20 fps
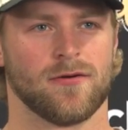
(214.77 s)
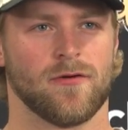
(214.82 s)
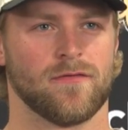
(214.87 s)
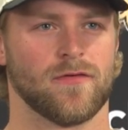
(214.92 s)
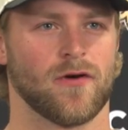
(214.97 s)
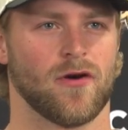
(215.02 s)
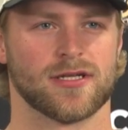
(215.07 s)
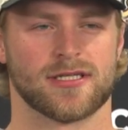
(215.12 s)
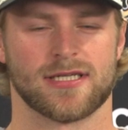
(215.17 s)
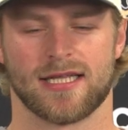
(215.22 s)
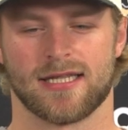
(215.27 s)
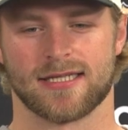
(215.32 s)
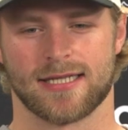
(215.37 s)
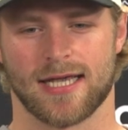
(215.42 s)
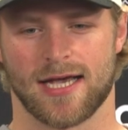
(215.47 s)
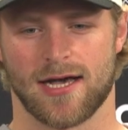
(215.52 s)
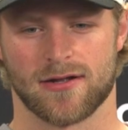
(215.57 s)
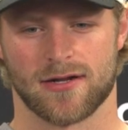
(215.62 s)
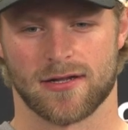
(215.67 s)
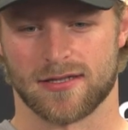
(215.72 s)
we've always had the
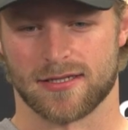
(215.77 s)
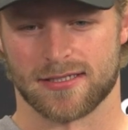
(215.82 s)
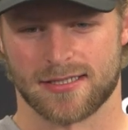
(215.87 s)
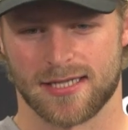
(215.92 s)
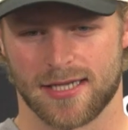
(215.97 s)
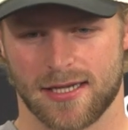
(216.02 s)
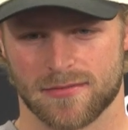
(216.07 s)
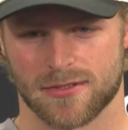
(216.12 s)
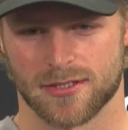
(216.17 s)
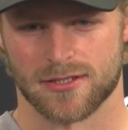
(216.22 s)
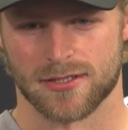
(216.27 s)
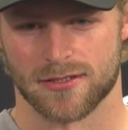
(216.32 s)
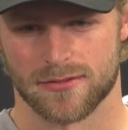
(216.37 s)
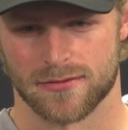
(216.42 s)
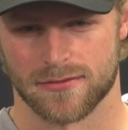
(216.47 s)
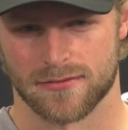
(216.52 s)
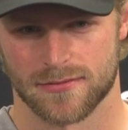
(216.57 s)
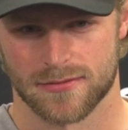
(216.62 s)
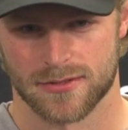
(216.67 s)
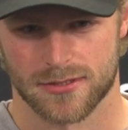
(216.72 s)
talent on this team to
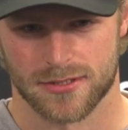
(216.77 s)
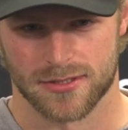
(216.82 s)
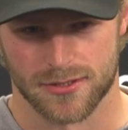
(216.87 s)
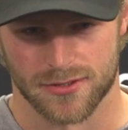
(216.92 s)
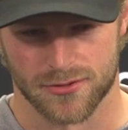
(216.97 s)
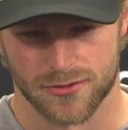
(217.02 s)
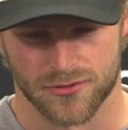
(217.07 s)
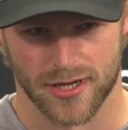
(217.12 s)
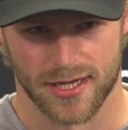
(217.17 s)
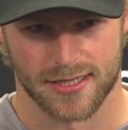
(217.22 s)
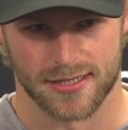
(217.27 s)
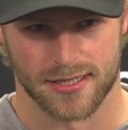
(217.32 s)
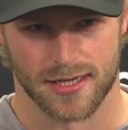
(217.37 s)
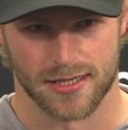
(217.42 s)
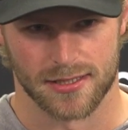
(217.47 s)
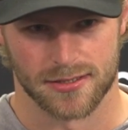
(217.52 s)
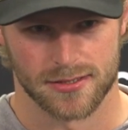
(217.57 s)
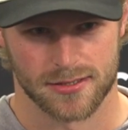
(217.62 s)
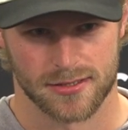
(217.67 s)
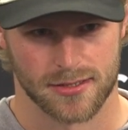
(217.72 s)
do to do great
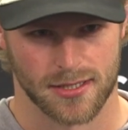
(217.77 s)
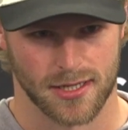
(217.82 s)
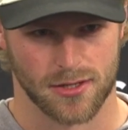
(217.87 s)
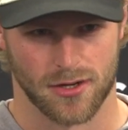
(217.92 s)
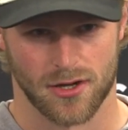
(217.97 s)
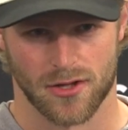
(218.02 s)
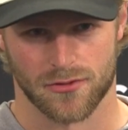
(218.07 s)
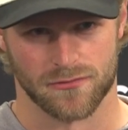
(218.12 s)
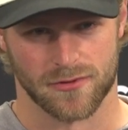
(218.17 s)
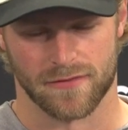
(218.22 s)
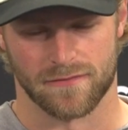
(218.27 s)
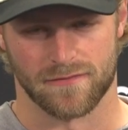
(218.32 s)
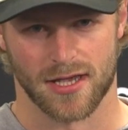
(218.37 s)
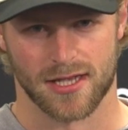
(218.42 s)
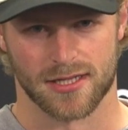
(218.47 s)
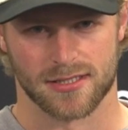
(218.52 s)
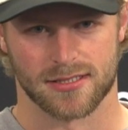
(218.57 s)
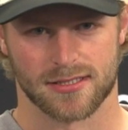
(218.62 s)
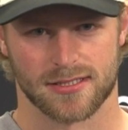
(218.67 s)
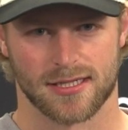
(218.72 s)
things in all three
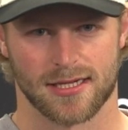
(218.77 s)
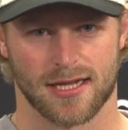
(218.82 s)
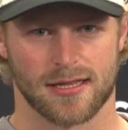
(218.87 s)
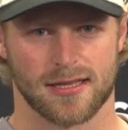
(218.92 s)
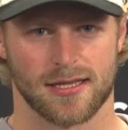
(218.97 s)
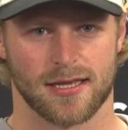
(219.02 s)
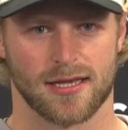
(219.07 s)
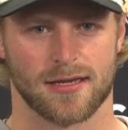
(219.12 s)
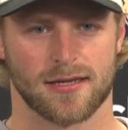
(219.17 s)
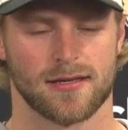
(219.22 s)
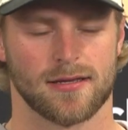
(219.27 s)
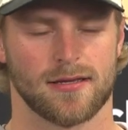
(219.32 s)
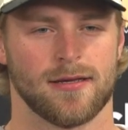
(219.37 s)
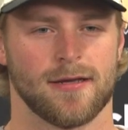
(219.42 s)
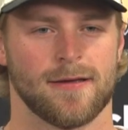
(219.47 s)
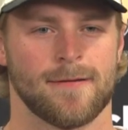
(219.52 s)
phases, and I think